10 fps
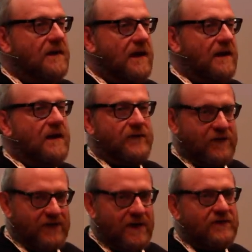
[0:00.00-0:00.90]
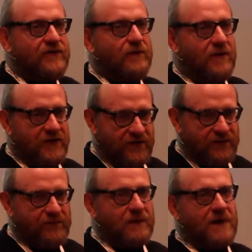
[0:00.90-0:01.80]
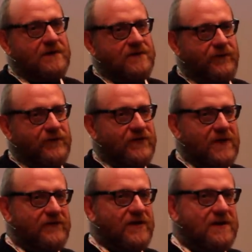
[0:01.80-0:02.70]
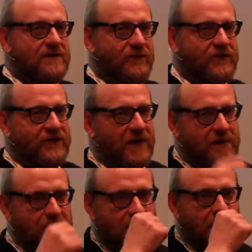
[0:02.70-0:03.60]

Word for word: Uh, if you change twice for, for sound check and for show,